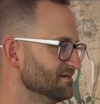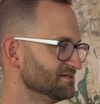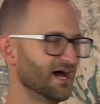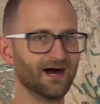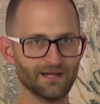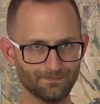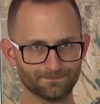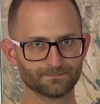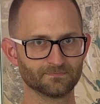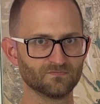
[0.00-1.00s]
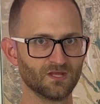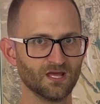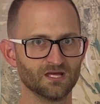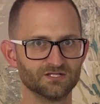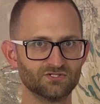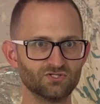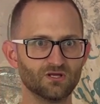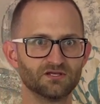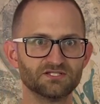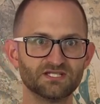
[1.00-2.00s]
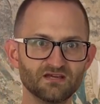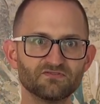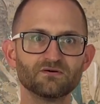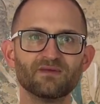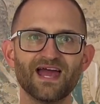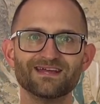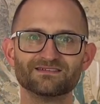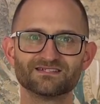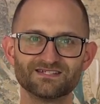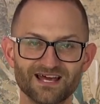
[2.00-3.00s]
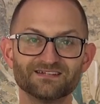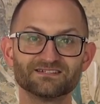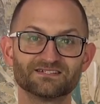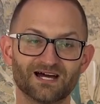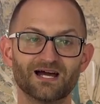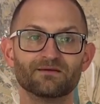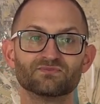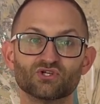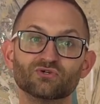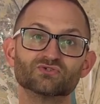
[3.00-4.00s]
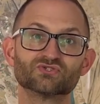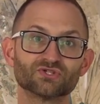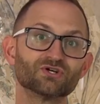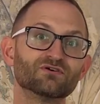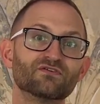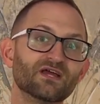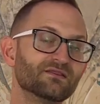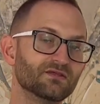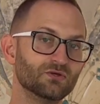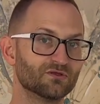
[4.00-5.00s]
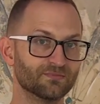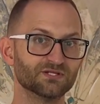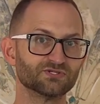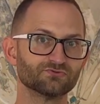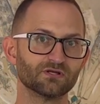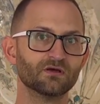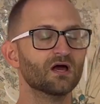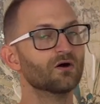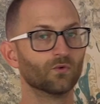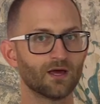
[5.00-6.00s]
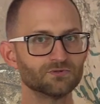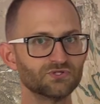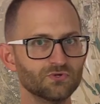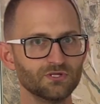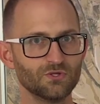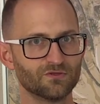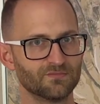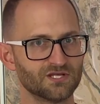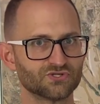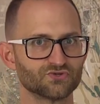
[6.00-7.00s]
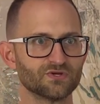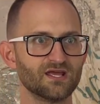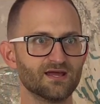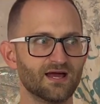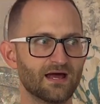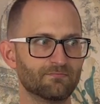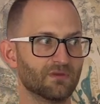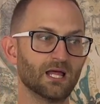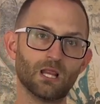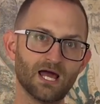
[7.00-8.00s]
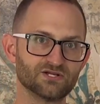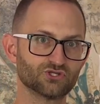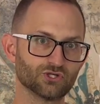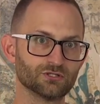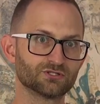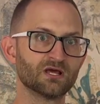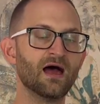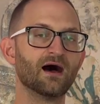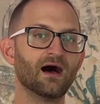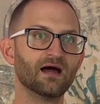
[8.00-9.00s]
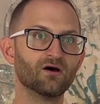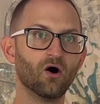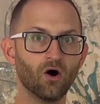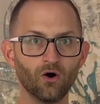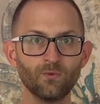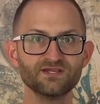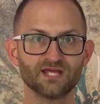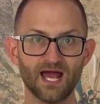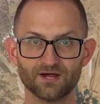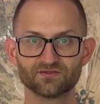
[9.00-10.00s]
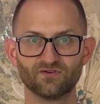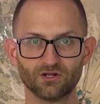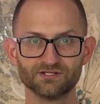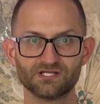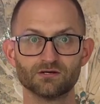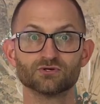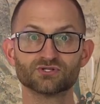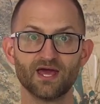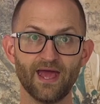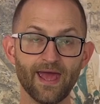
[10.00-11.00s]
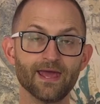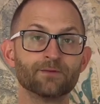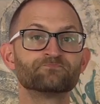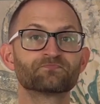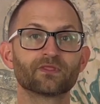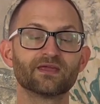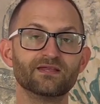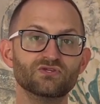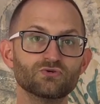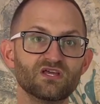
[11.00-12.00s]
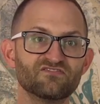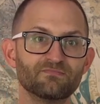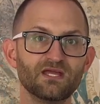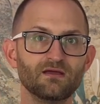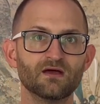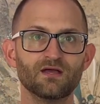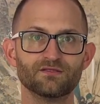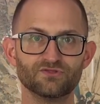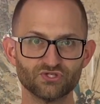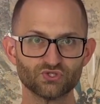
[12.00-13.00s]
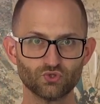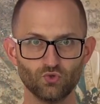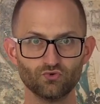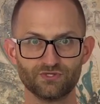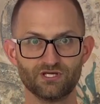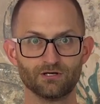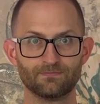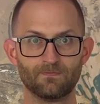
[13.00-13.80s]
time. Give them a set time to serve in the youth ministry. When I was doing youth ministry at my last church, I always asked volunteers, hey, can you give me the school year?